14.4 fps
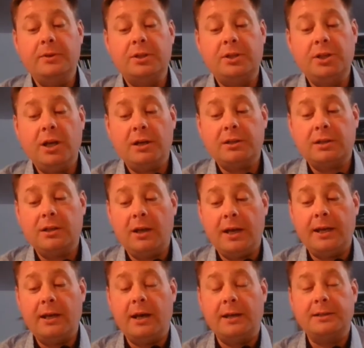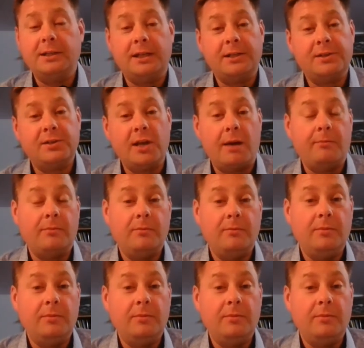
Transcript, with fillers: was just like us, except